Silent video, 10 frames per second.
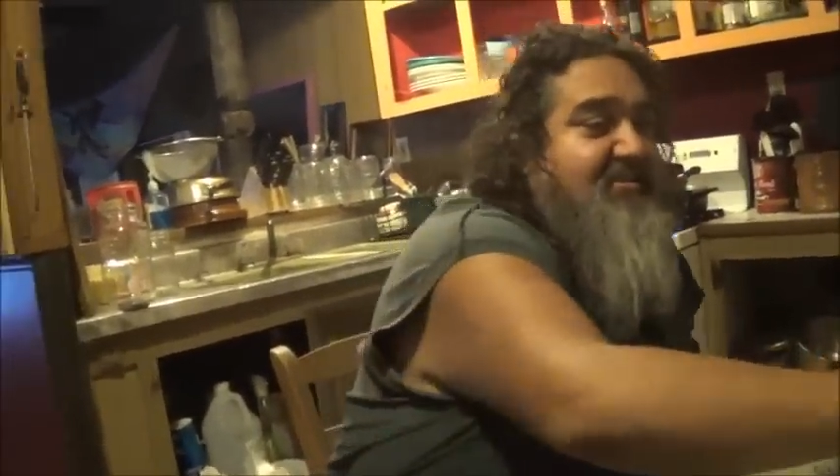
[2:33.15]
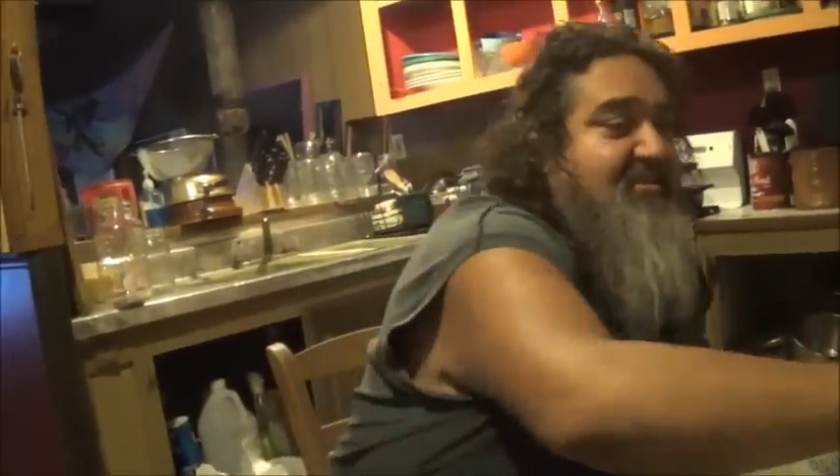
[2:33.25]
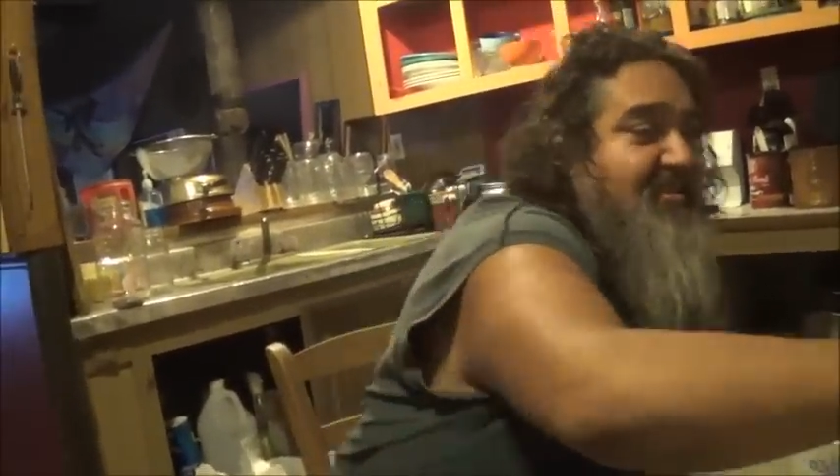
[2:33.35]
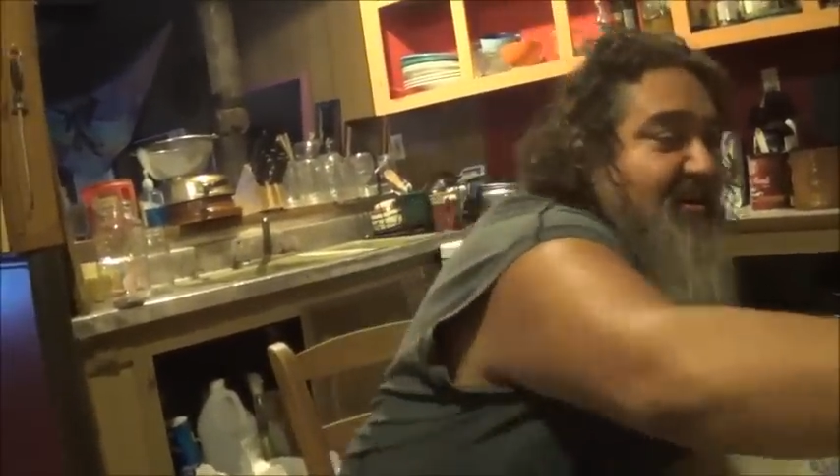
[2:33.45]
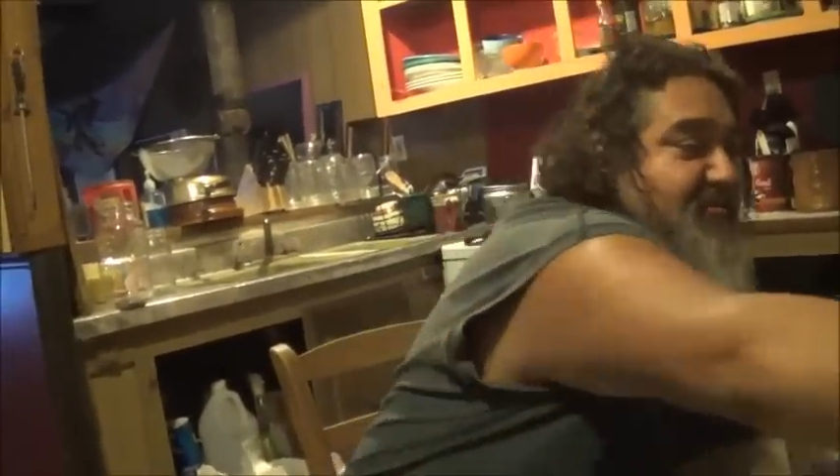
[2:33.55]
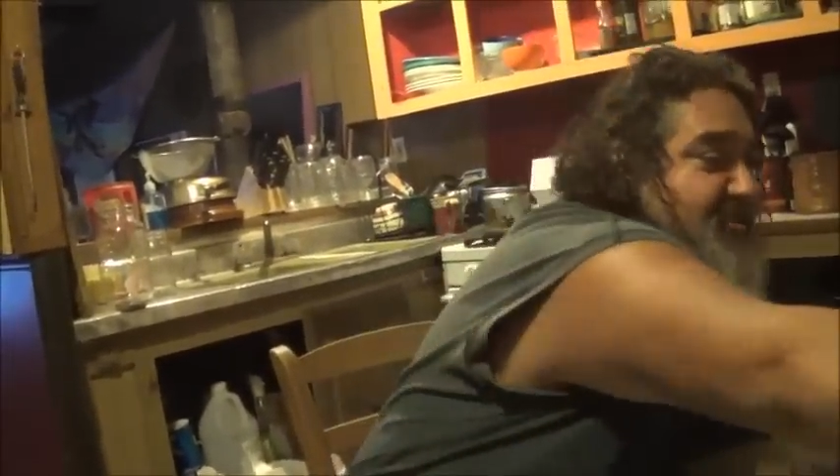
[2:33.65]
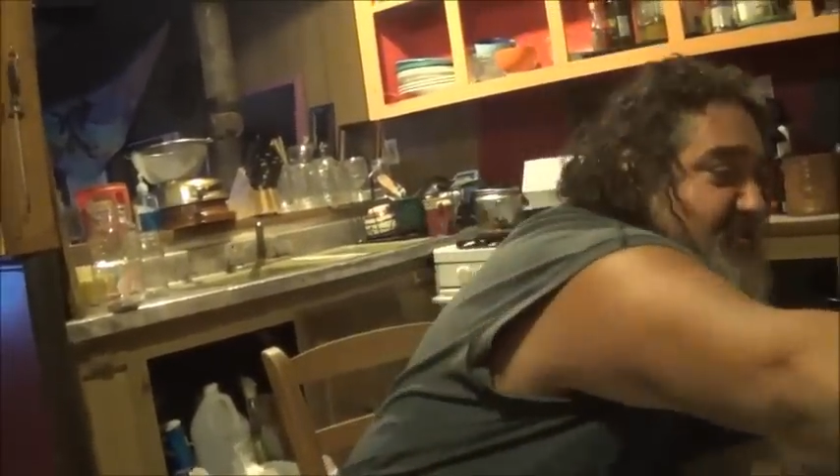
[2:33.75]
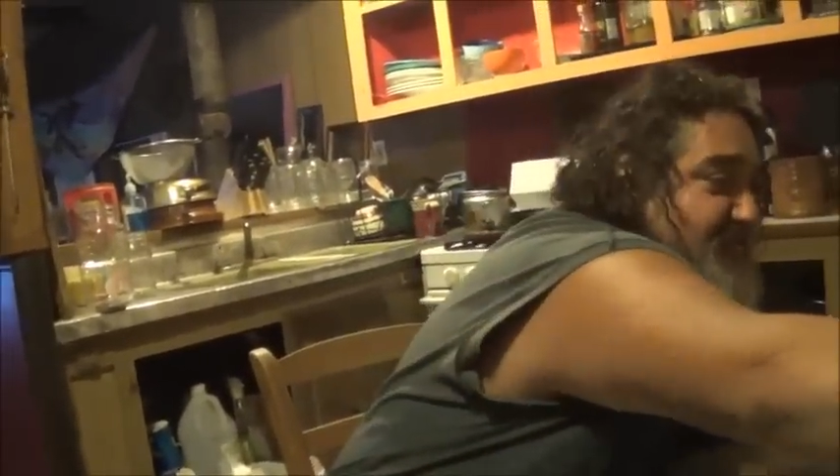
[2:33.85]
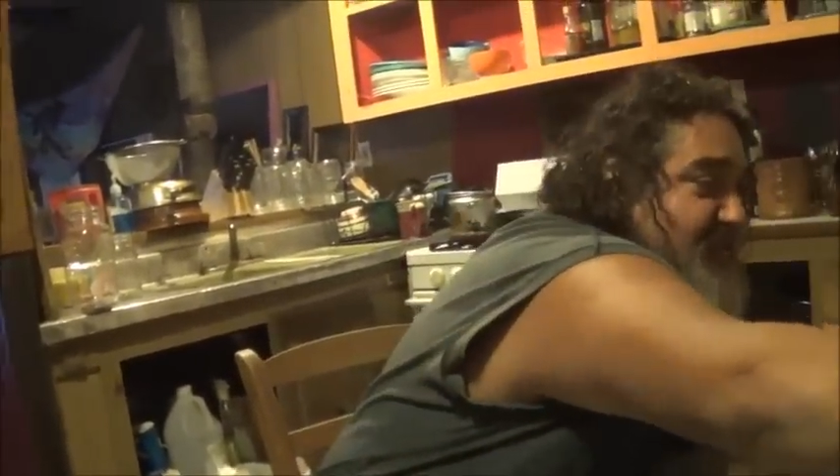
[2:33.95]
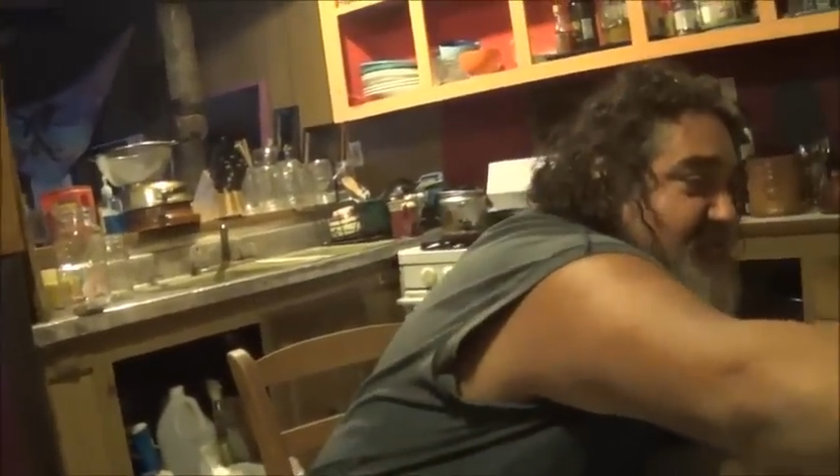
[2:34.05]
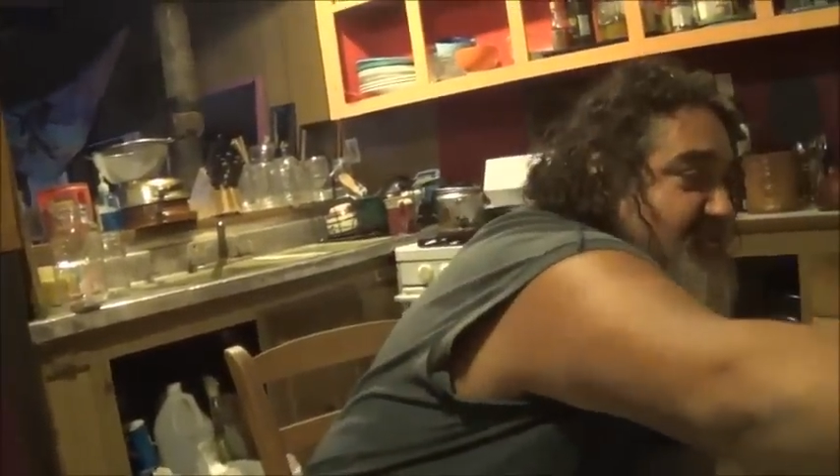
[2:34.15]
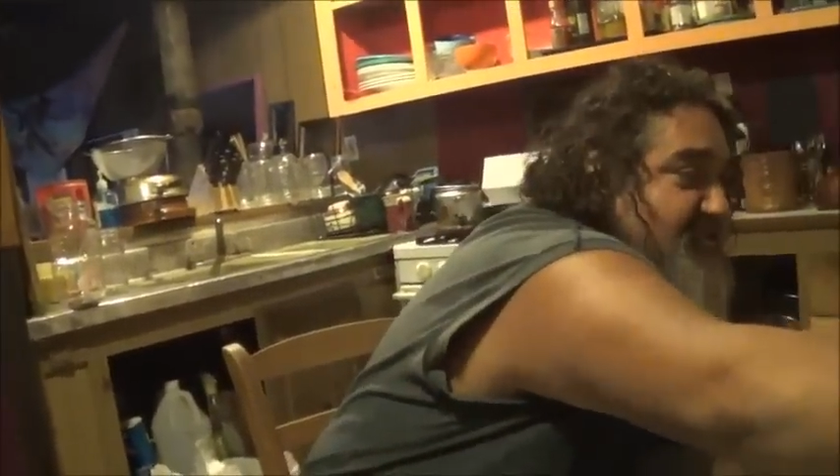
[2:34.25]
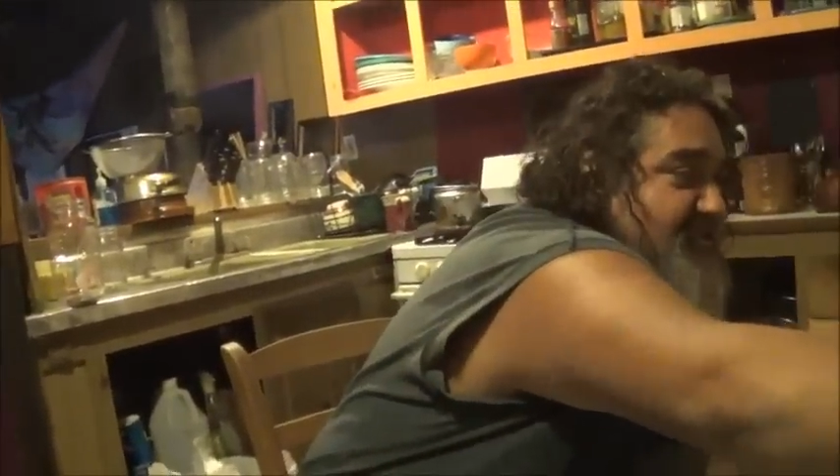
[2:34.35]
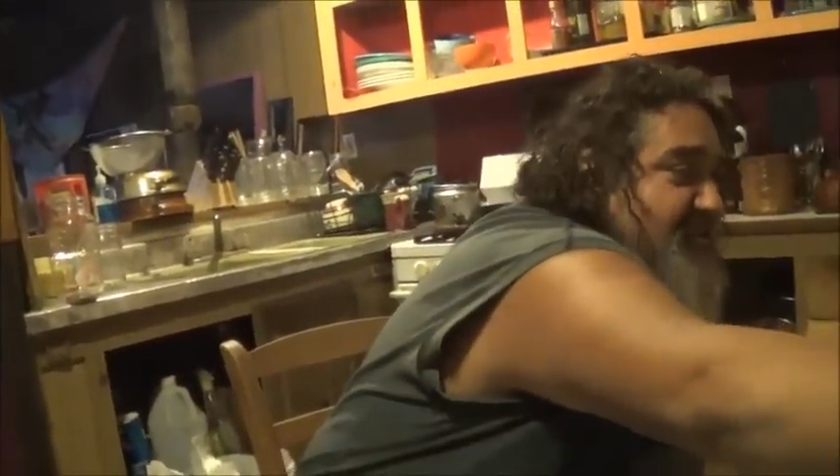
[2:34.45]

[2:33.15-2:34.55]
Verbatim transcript: do a lot more tomatoes.